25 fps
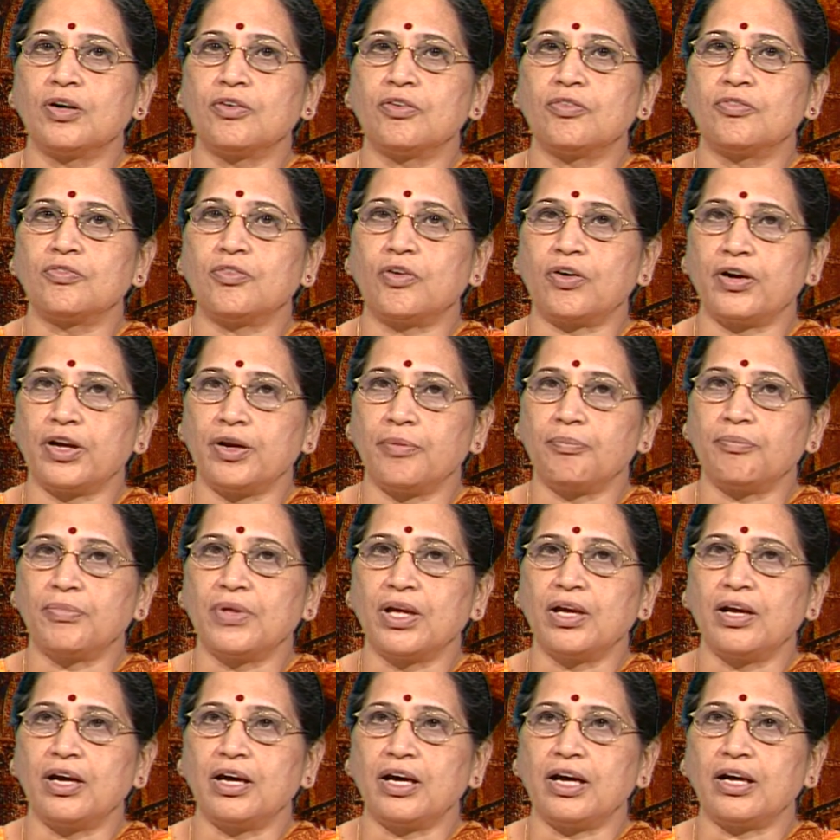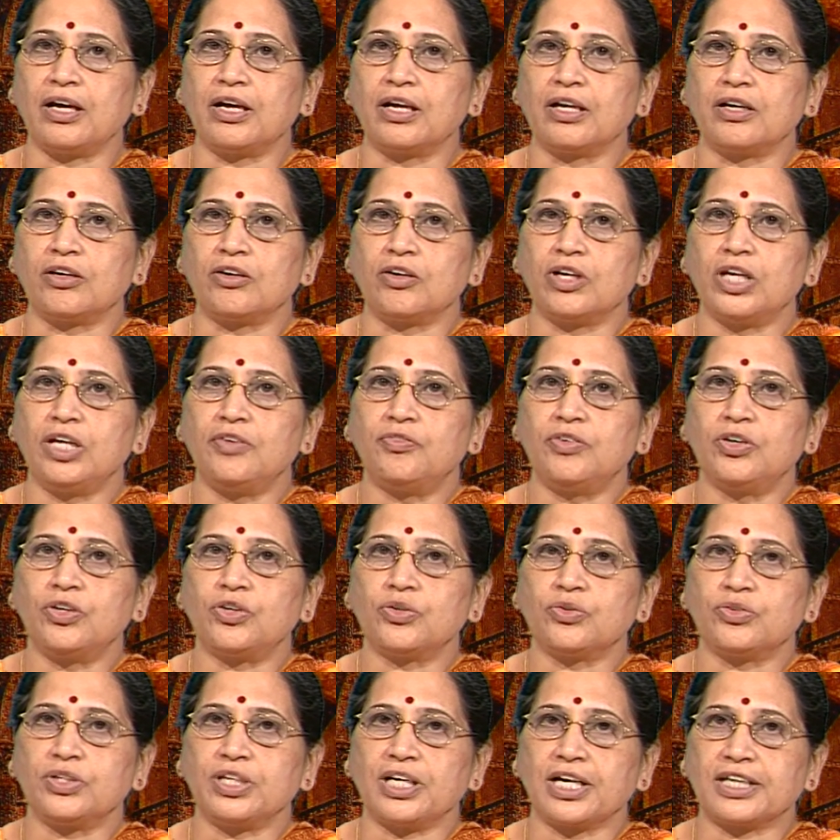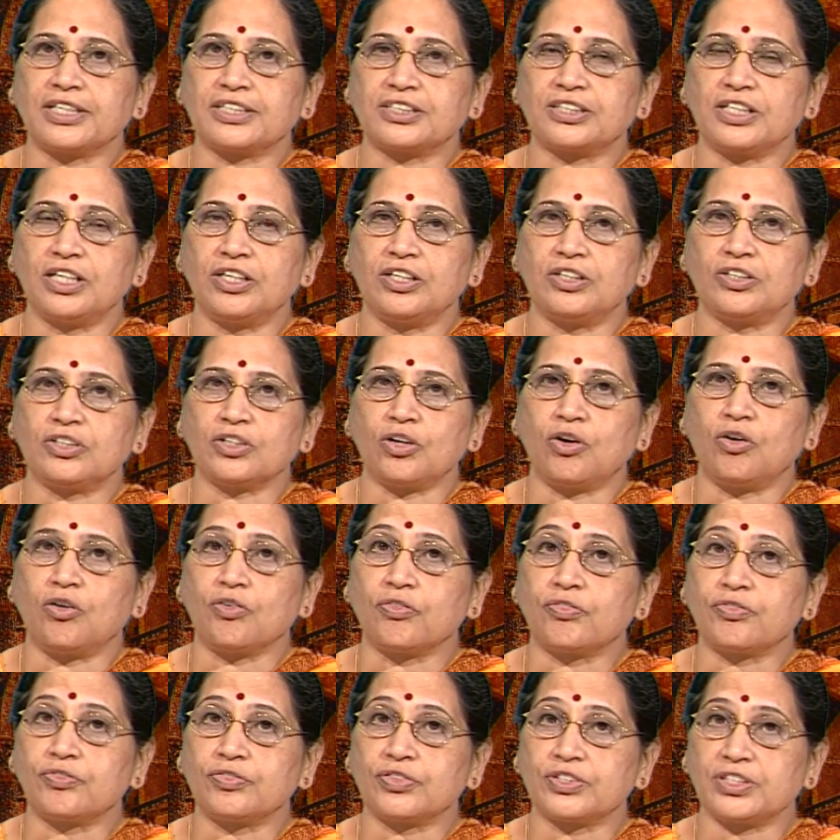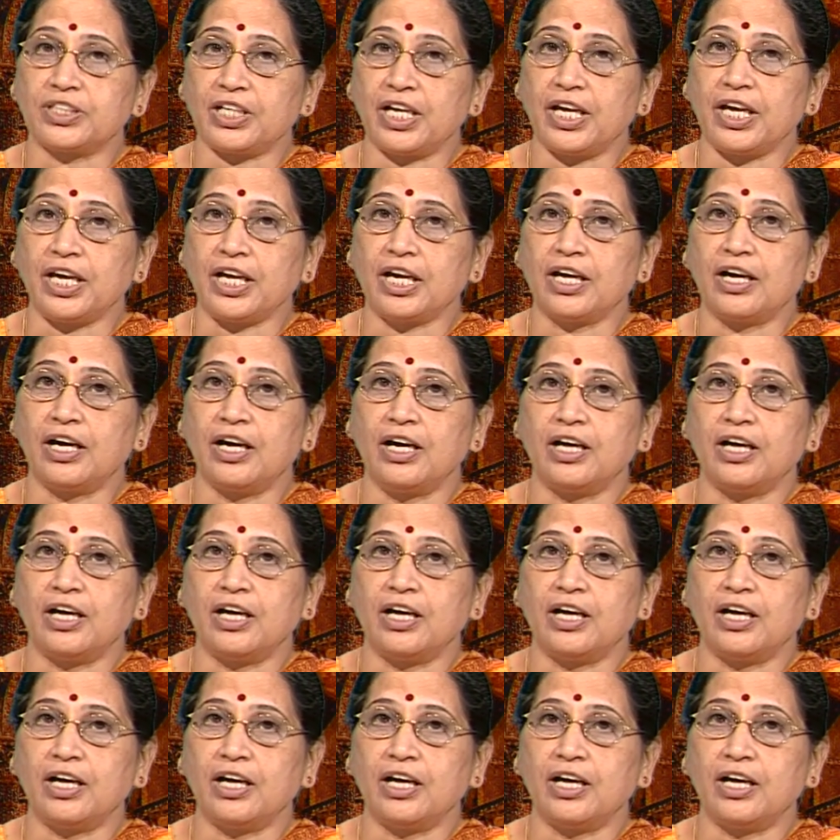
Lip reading: for him, and even to the extent of saying